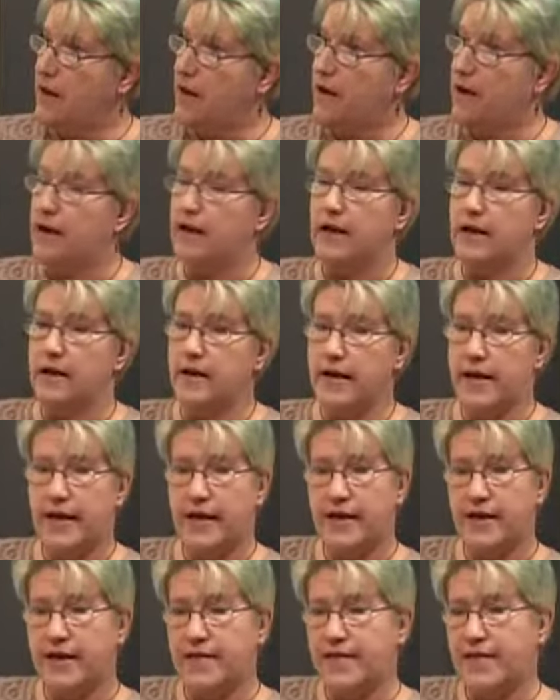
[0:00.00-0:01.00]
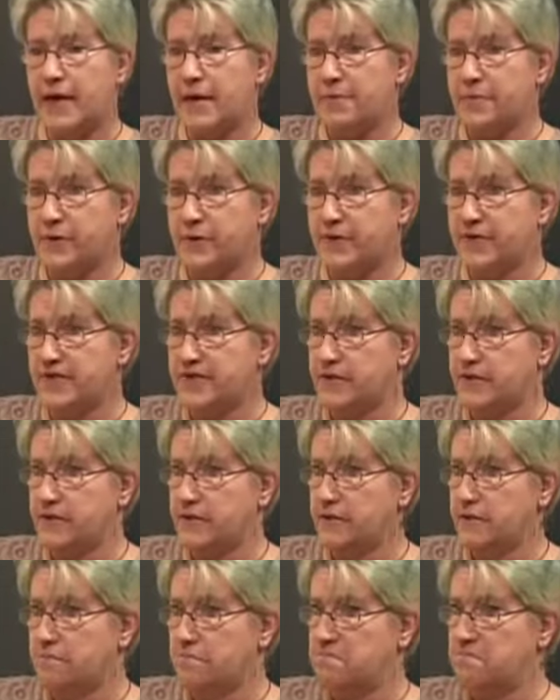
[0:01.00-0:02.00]
And that
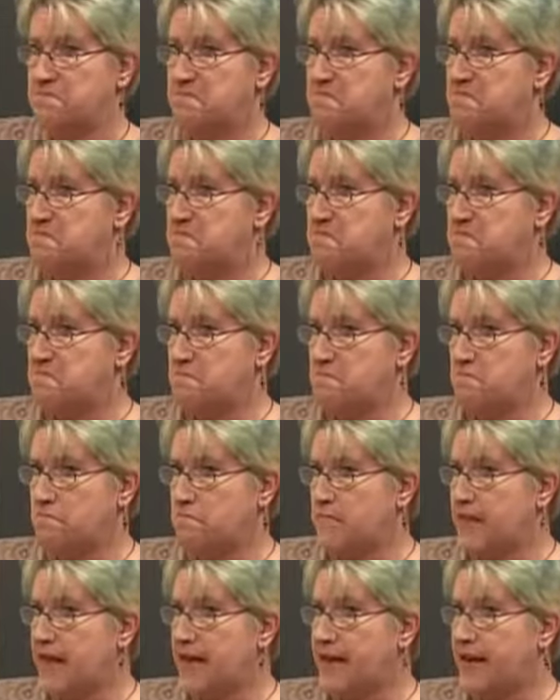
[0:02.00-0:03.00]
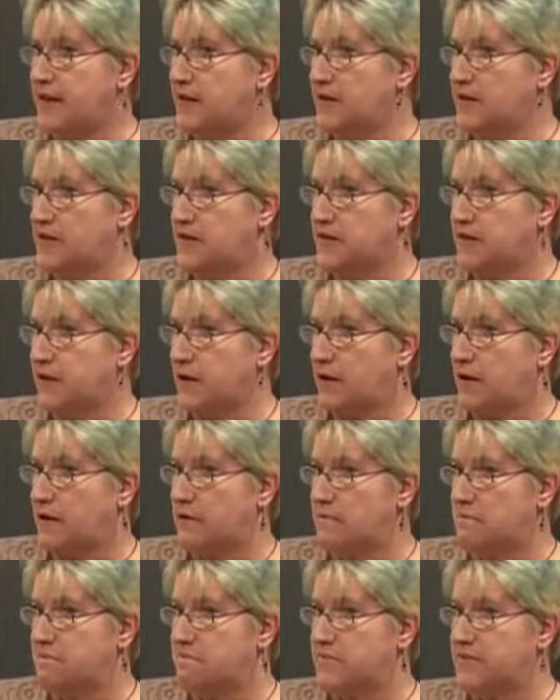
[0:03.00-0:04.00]
person has,
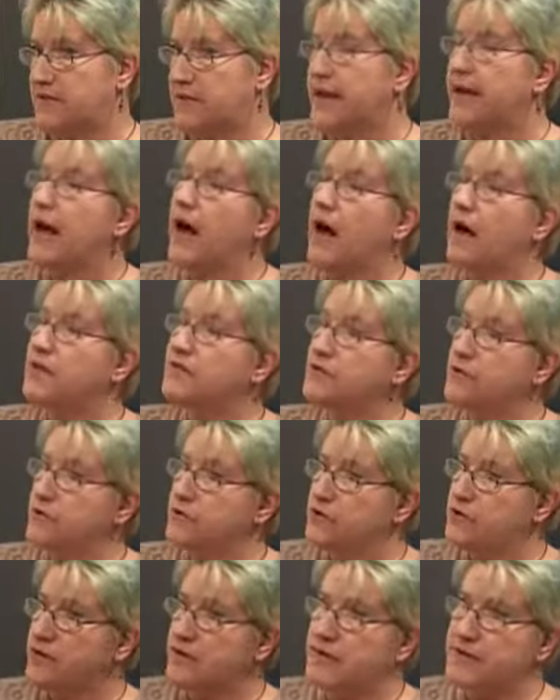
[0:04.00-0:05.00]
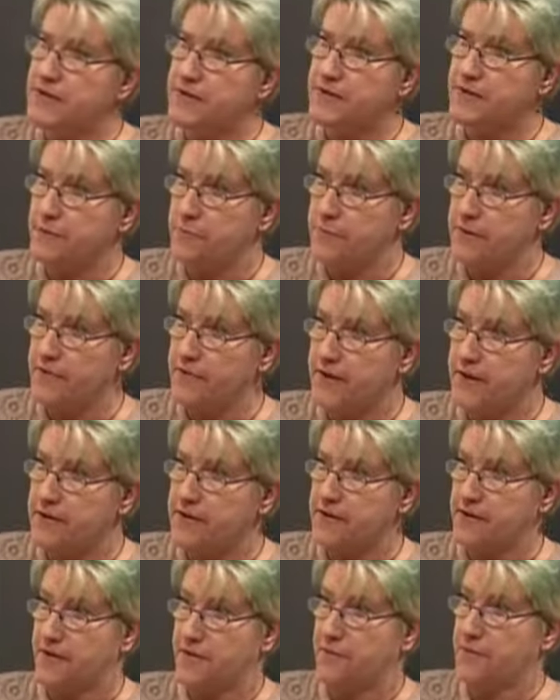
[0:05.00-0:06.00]
say, osteogenesis
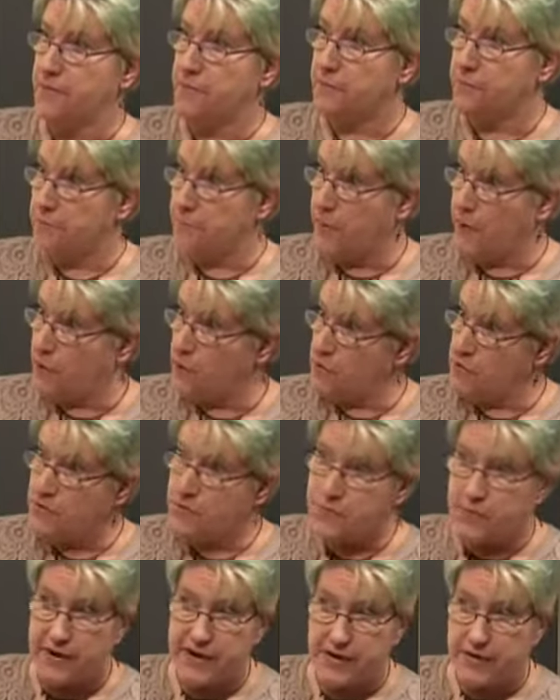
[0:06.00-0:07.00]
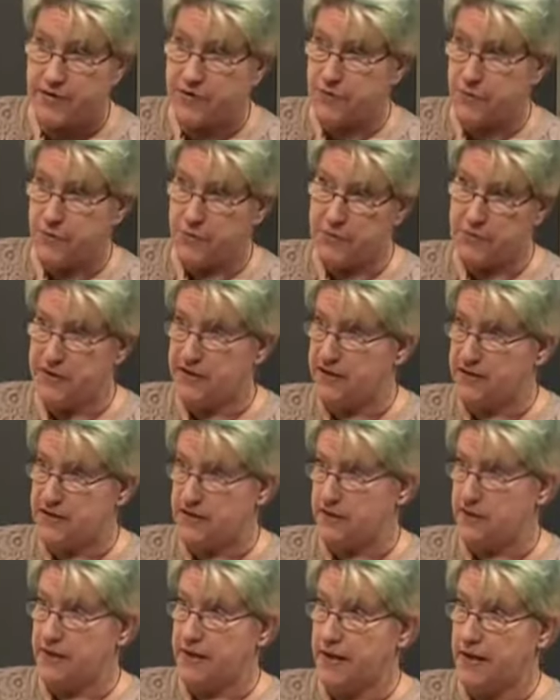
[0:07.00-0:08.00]
imperfecta. Bones break super easily.